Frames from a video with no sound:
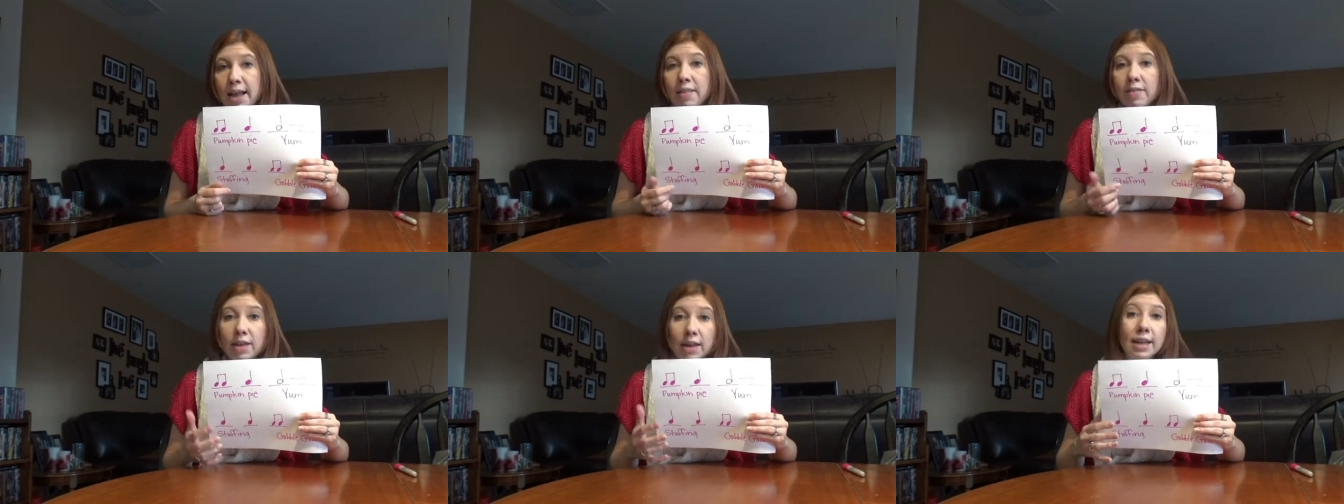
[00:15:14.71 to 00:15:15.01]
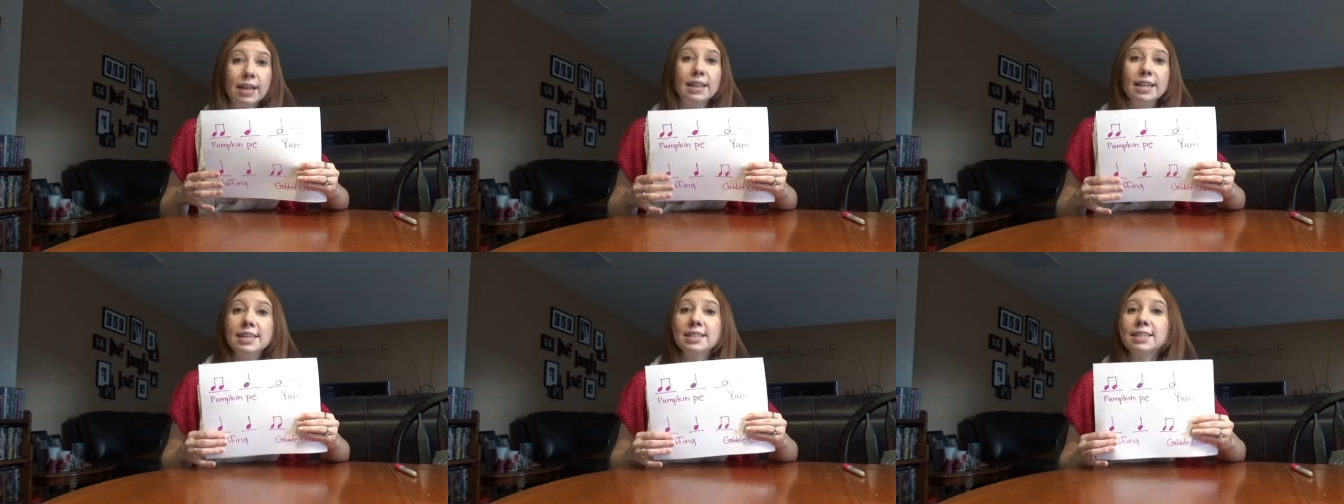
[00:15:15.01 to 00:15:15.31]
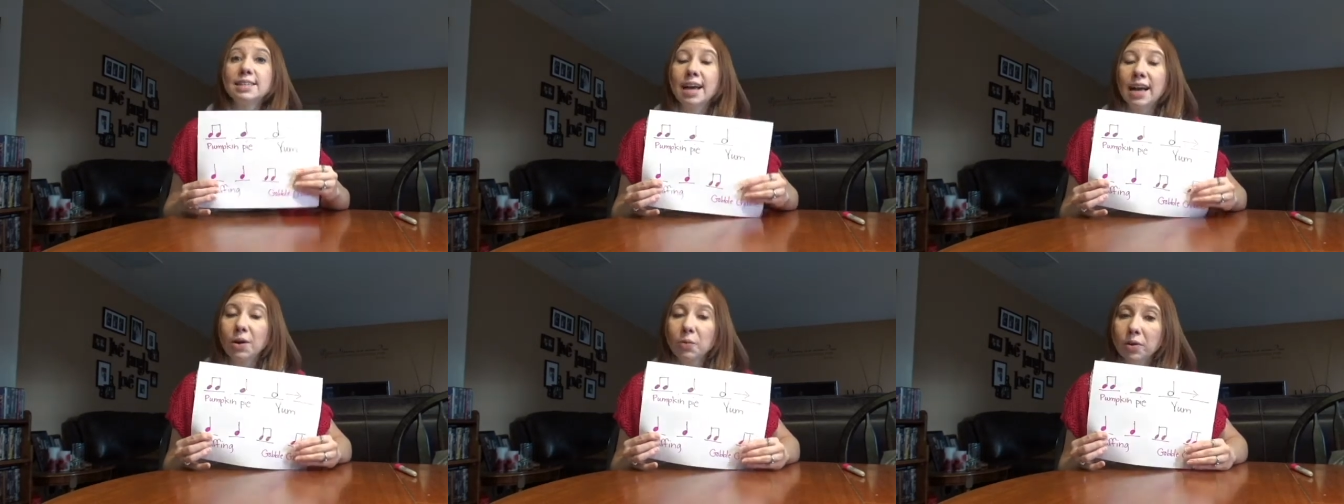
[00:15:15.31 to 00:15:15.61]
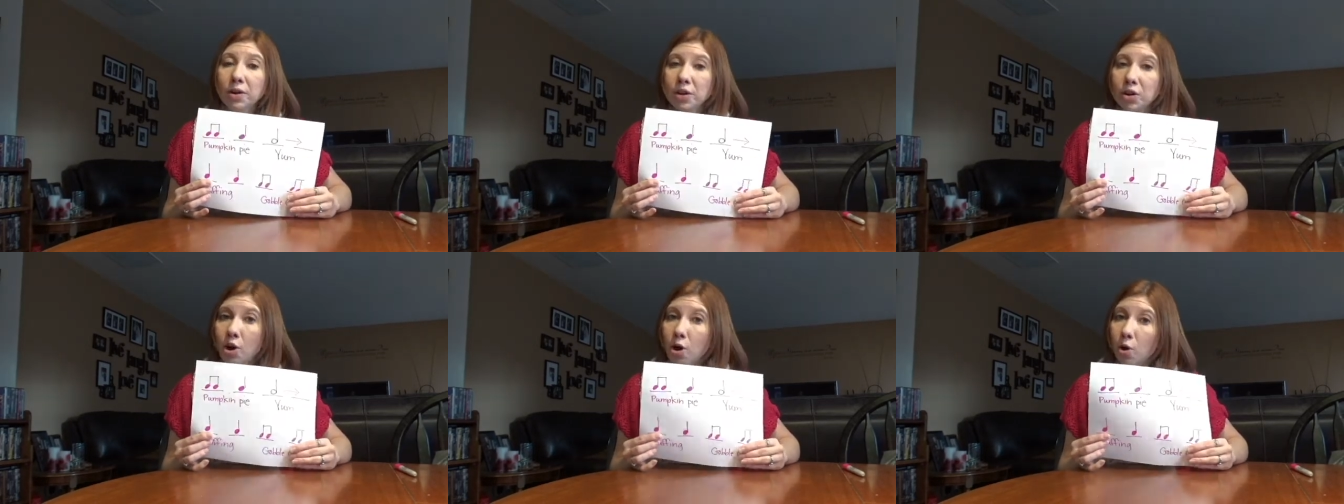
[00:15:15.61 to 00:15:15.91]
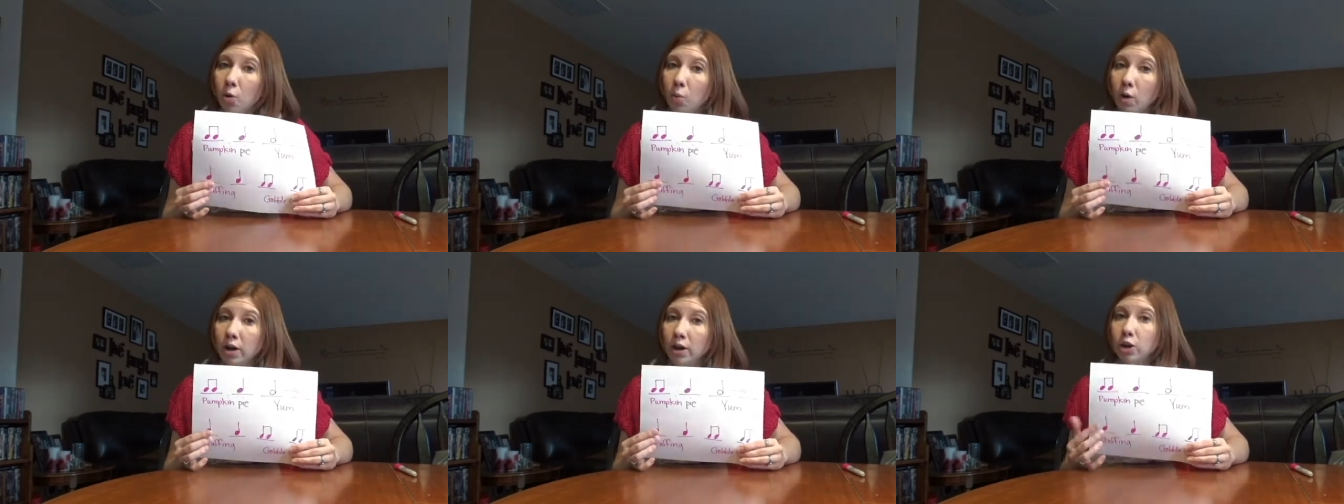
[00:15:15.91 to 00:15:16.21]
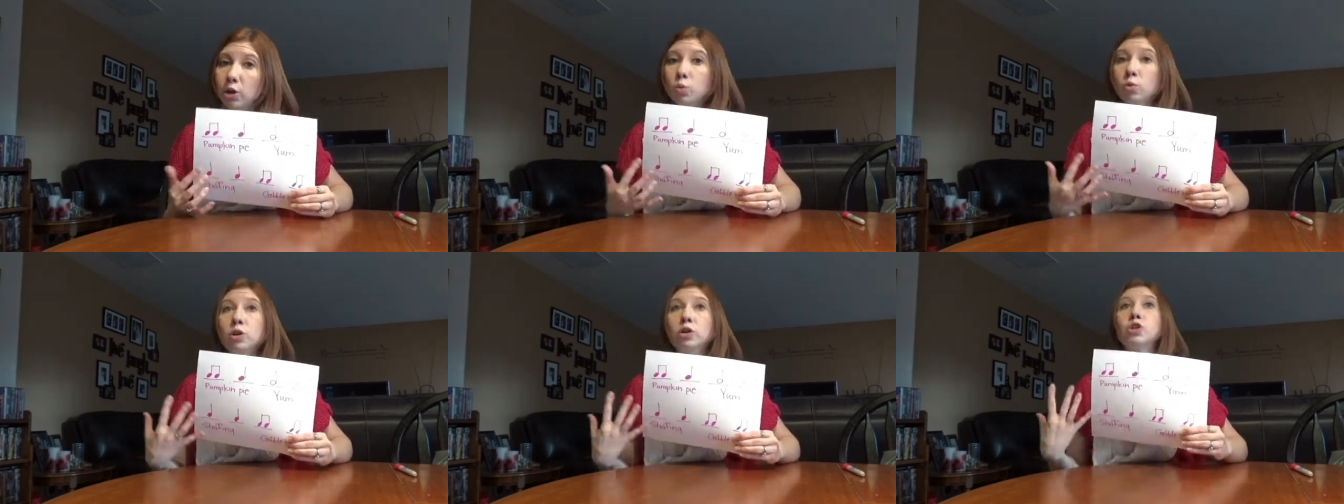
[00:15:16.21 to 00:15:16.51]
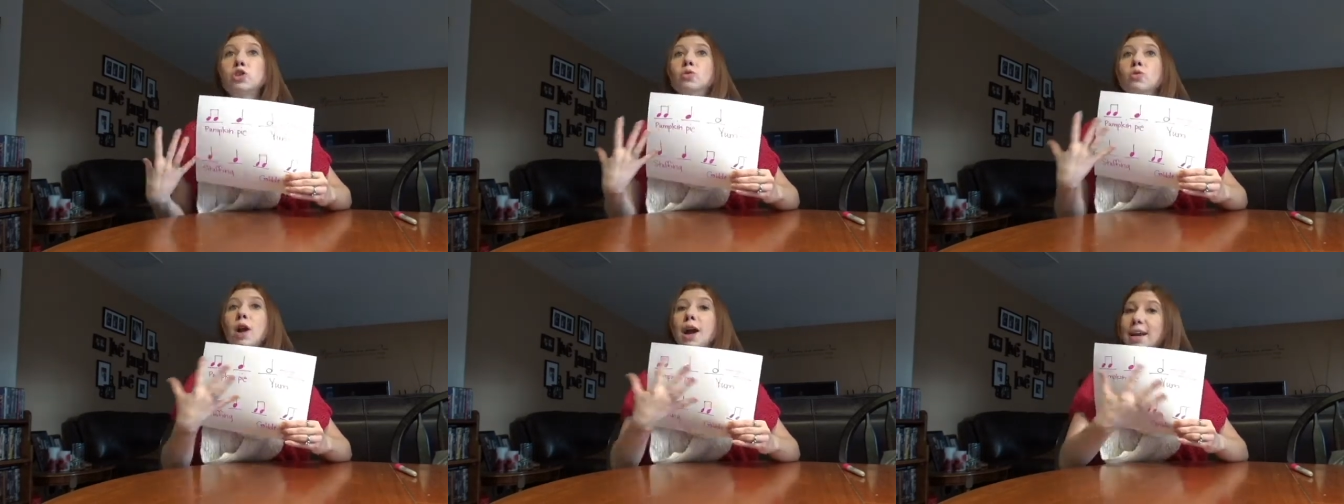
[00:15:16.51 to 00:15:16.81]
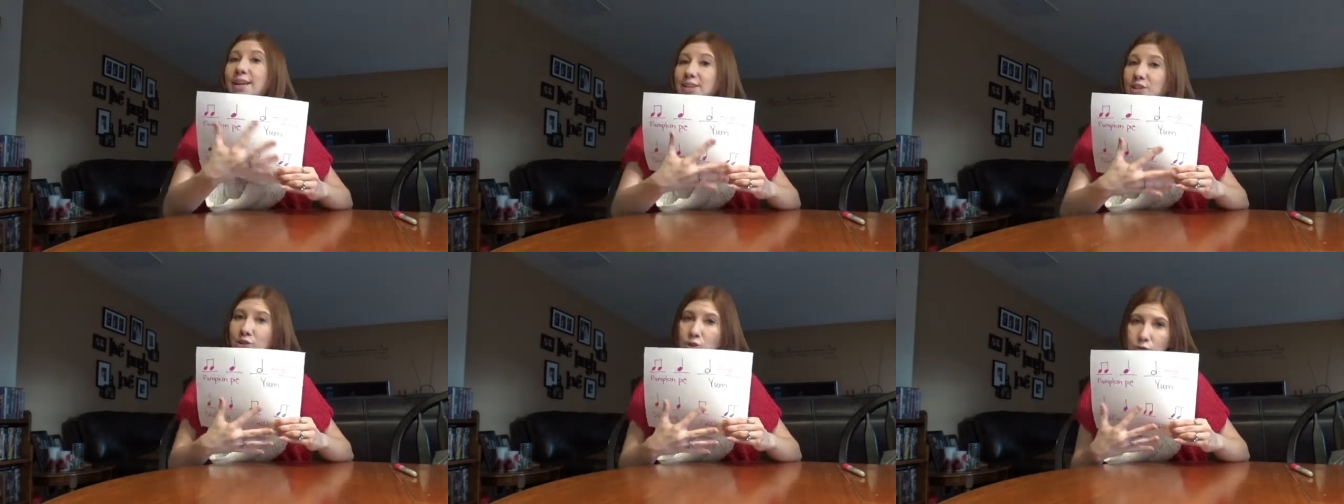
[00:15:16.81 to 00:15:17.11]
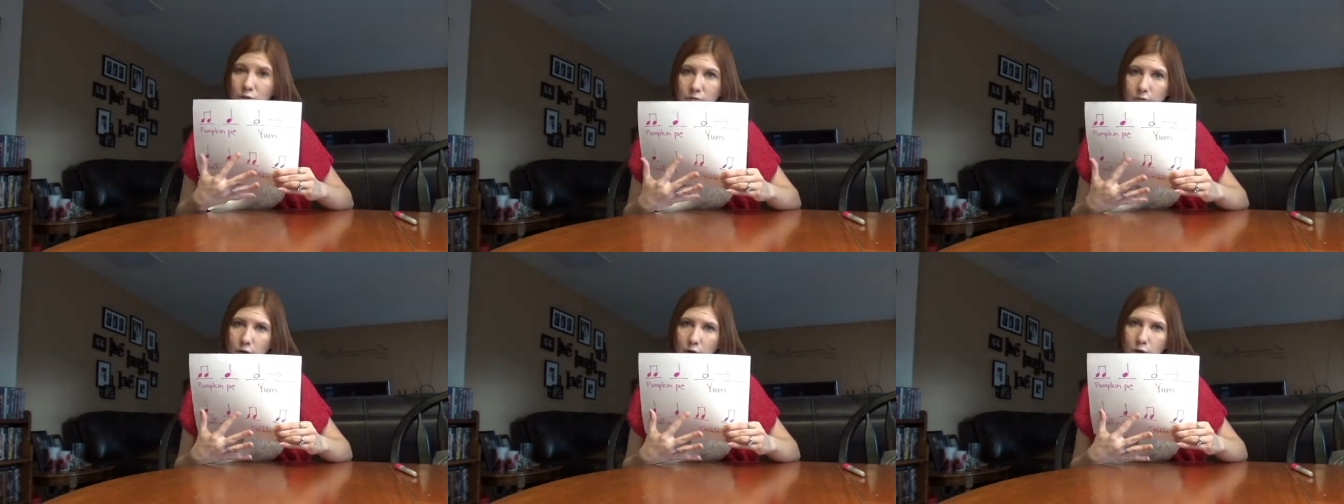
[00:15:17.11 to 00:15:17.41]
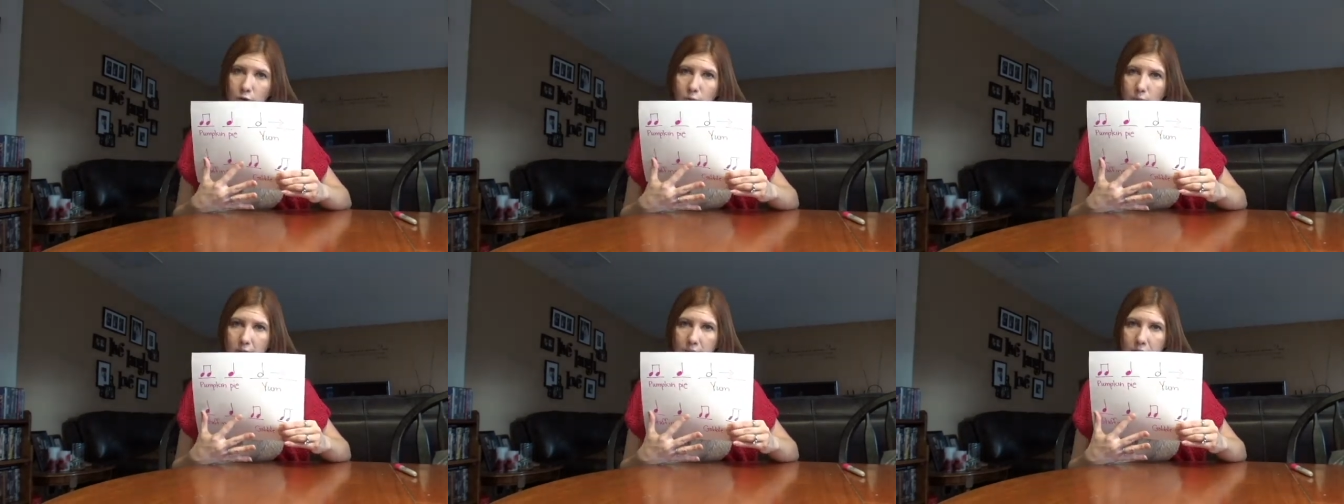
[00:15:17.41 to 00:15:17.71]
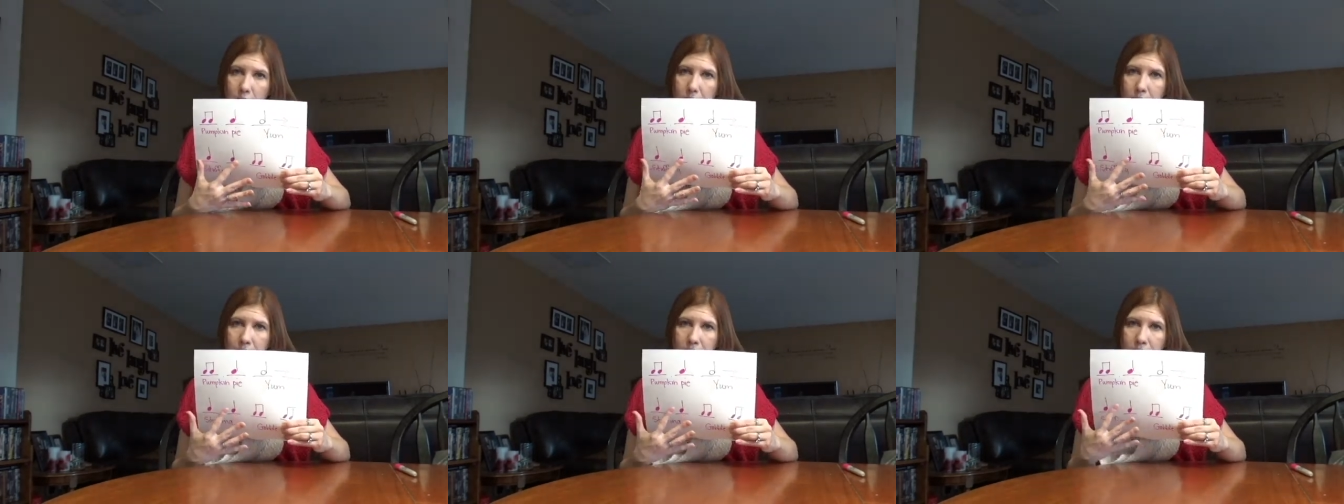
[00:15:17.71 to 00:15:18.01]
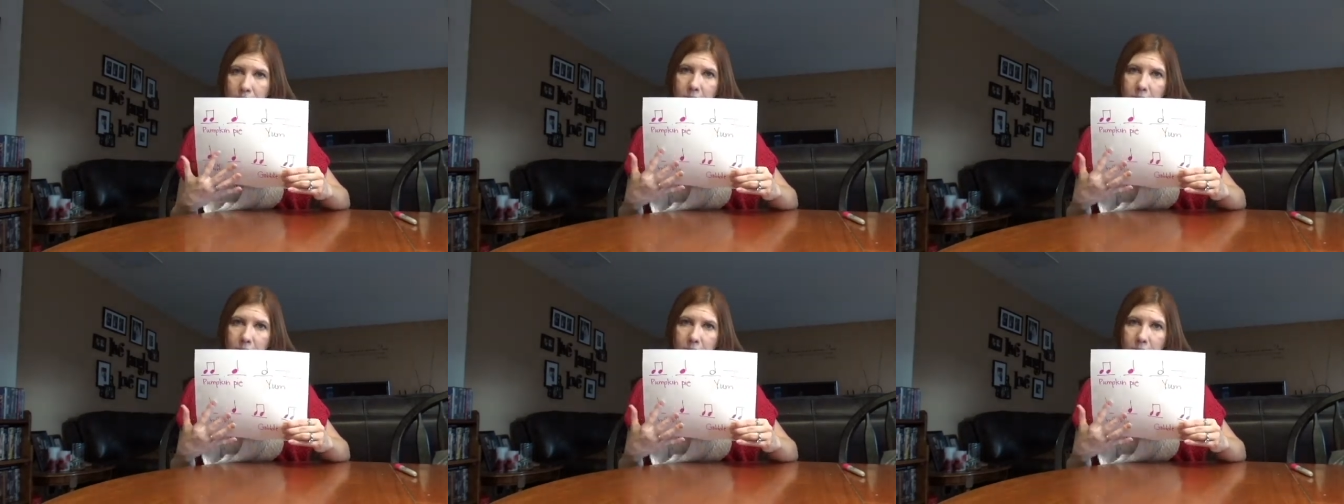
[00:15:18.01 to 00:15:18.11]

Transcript: then at least I would know what you were trying to do for your rhythm.